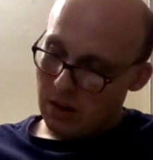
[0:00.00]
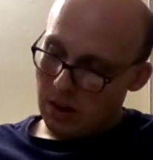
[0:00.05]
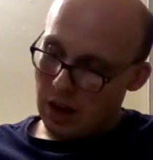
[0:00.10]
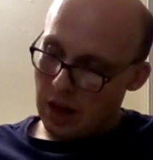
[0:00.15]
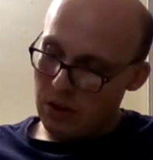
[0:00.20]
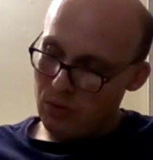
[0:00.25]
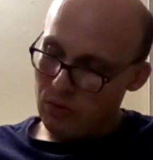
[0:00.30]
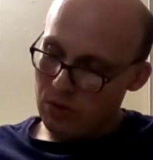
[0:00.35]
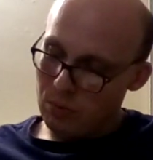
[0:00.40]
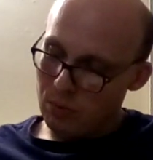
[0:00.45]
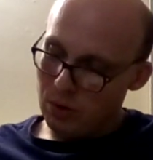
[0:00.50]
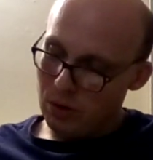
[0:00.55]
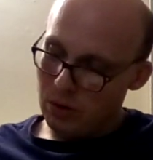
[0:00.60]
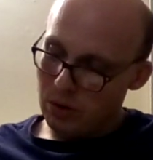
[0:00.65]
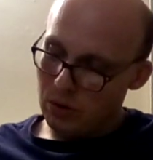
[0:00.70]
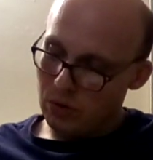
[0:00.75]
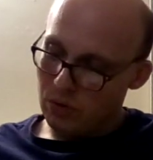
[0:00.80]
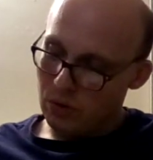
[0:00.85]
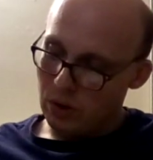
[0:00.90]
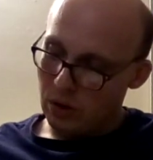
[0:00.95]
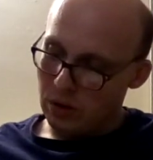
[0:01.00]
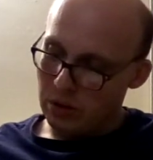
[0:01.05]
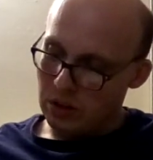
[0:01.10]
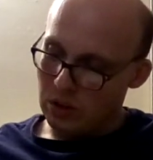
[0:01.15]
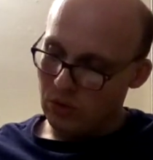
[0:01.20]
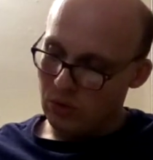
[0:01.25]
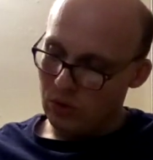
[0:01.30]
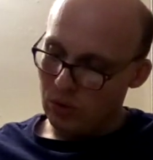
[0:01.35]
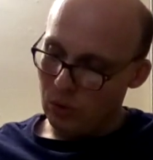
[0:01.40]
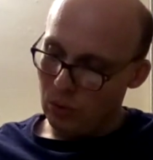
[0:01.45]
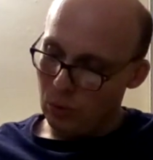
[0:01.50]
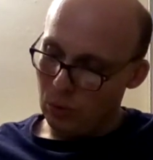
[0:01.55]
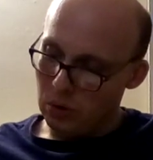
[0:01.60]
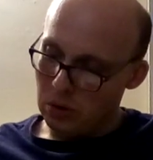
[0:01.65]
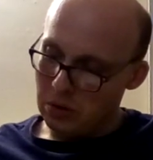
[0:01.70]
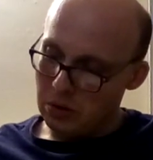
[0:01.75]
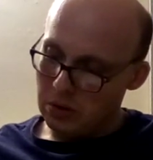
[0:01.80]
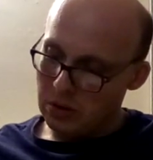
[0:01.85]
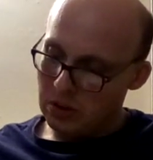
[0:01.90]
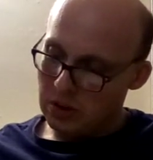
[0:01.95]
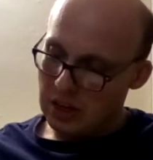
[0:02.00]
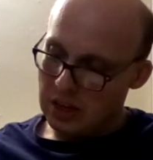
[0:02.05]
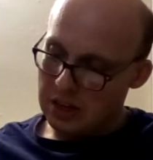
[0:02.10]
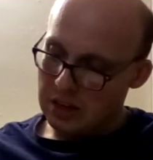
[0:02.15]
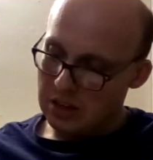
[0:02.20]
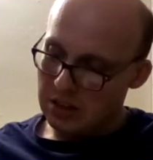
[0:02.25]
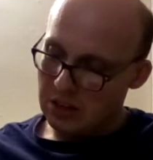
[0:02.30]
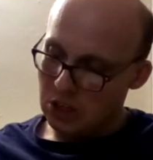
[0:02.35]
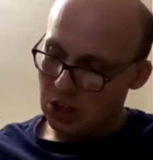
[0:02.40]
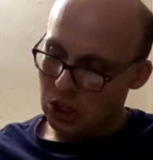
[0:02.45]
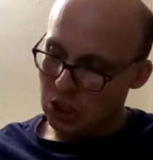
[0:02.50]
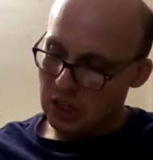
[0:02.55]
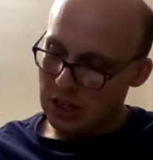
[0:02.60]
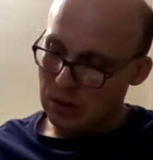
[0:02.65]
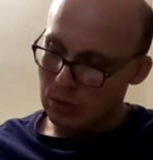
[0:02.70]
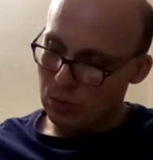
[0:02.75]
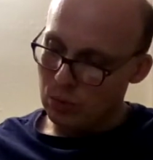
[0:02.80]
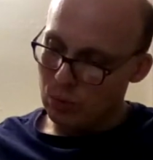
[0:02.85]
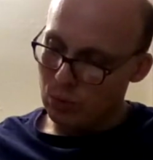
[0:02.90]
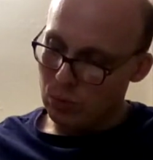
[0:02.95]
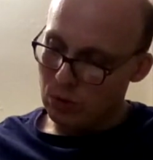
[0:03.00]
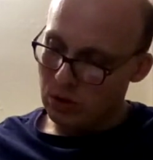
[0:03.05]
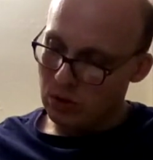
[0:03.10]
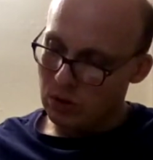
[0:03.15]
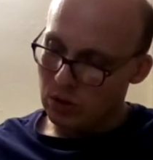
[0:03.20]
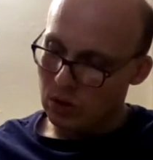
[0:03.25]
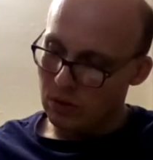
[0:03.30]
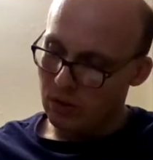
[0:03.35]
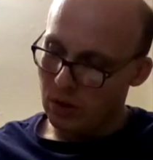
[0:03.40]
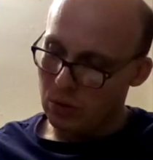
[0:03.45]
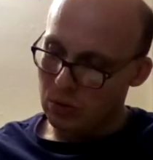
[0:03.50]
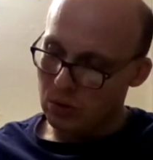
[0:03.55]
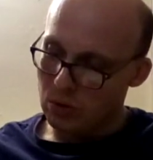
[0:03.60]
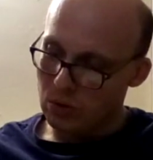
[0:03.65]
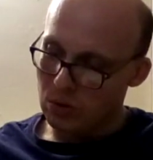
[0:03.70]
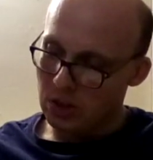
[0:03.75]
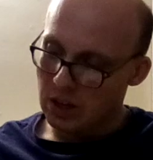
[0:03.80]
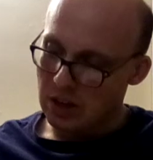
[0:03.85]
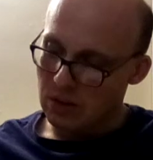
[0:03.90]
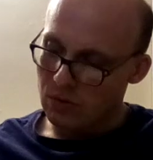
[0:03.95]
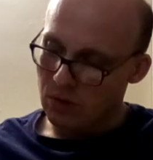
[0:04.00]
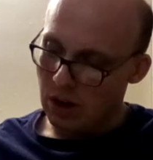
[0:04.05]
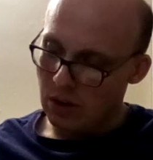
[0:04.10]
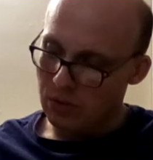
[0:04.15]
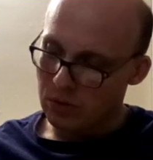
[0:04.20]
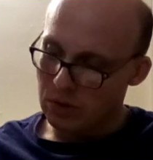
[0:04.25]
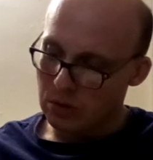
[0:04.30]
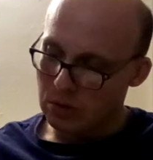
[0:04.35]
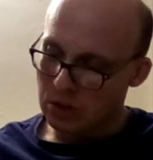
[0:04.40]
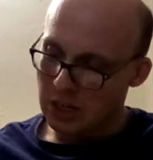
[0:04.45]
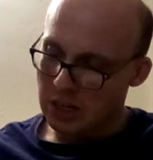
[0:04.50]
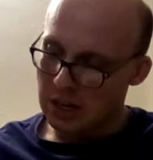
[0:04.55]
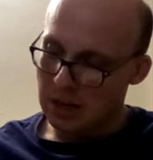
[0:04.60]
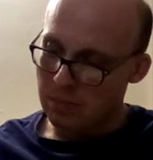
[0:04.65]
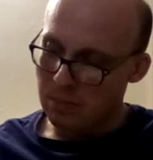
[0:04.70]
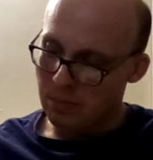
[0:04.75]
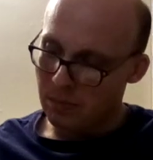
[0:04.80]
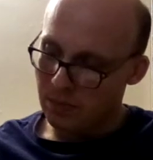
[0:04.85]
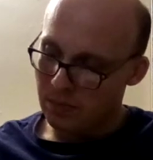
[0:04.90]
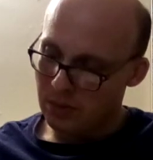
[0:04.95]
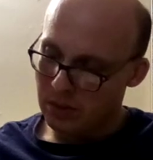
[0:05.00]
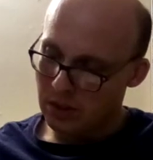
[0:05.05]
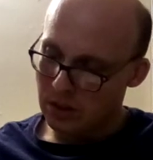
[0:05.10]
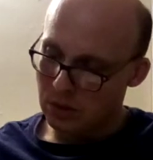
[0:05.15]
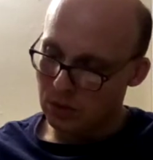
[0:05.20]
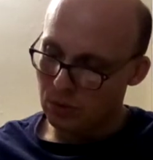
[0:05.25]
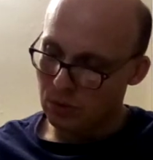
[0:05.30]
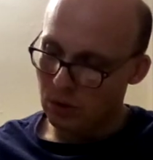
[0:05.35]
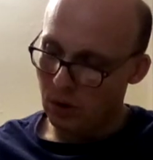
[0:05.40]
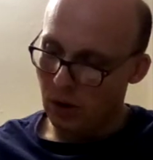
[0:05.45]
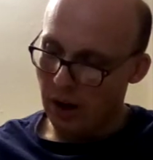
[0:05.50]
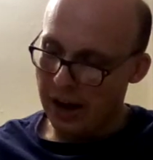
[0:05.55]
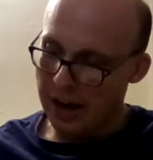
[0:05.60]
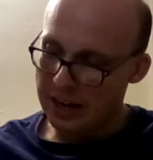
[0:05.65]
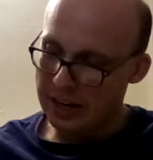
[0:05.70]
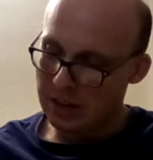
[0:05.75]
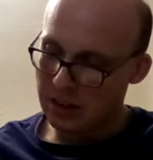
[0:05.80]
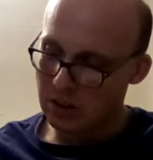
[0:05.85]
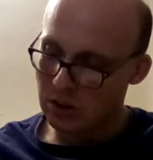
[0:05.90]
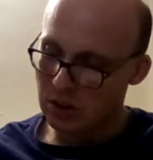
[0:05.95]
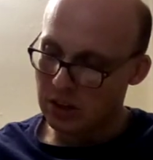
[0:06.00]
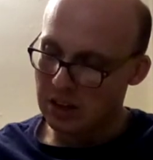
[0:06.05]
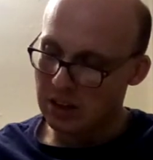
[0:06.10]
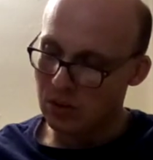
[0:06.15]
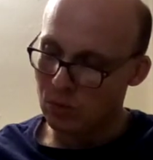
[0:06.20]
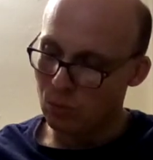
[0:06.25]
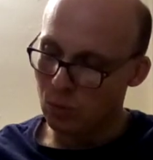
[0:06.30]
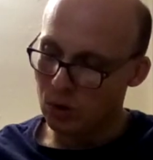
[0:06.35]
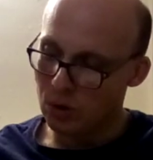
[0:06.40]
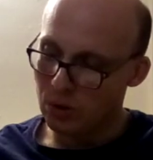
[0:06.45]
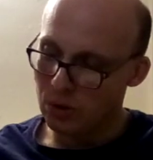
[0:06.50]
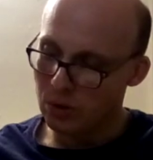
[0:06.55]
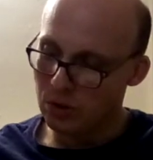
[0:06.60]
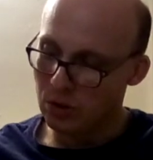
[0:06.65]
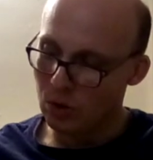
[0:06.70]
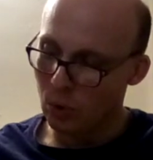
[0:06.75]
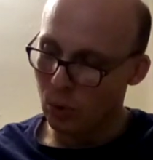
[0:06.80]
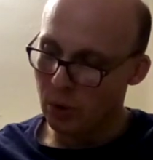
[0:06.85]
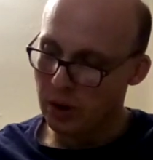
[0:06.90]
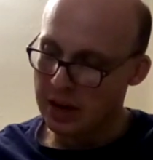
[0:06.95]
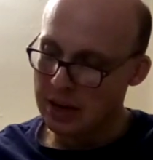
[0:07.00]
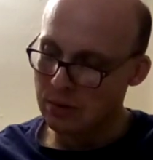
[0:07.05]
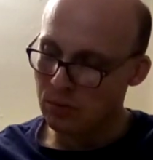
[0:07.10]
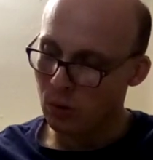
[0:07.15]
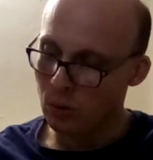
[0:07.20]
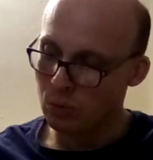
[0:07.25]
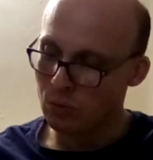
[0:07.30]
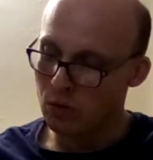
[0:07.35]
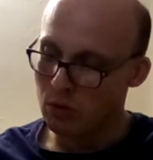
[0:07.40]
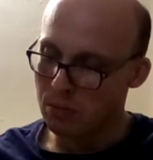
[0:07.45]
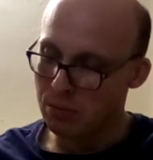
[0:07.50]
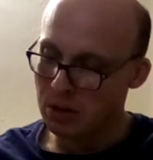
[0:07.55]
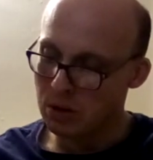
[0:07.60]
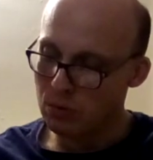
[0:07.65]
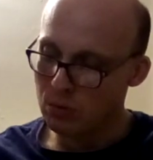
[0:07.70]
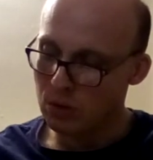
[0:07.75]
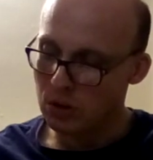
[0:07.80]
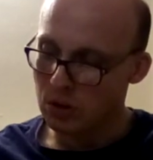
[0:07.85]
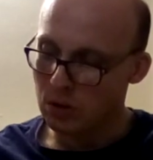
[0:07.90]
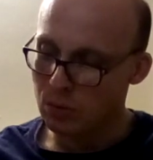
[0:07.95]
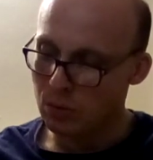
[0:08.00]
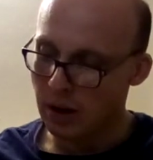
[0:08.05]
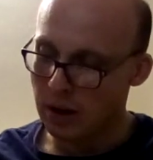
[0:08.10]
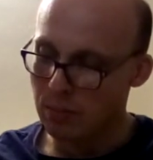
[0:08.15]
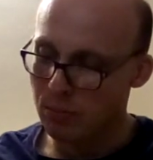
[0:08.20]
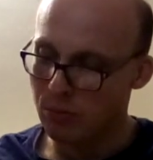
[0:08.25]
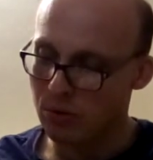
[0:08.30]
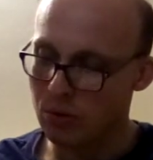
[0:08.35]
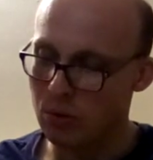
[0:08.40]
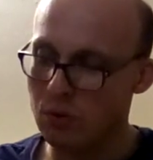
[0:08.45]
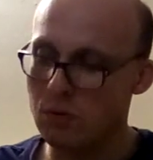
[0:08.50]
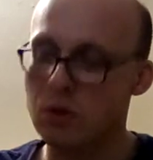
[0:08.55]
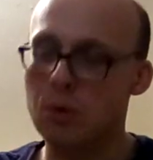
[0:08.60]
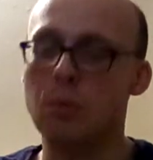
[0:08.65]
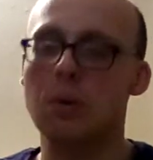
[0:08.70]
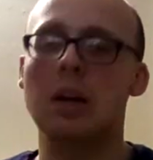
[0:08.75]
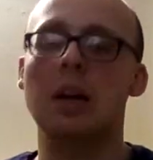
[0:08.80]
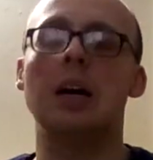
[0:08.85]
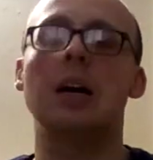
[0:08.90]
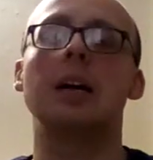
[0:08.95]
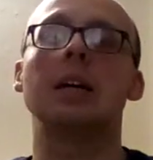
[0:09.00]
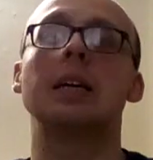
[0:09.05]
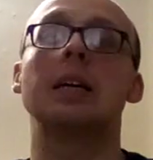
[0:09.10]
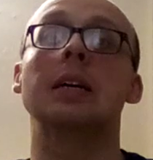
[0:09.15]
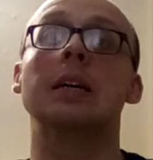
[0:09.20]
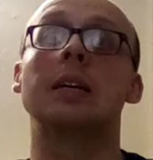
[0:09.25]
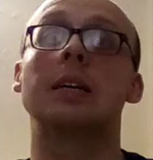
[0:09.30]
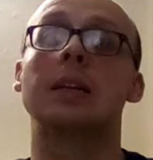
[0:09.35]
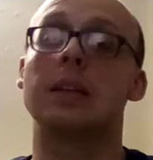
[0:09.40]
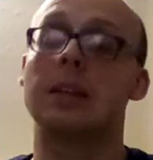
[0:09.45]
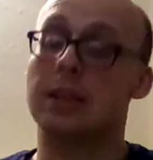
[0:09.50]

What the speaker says: Every word of God is flawless. He is a shield to those who take refuge in him. Do not add to his words, or he will rebuke you and prove you a liar.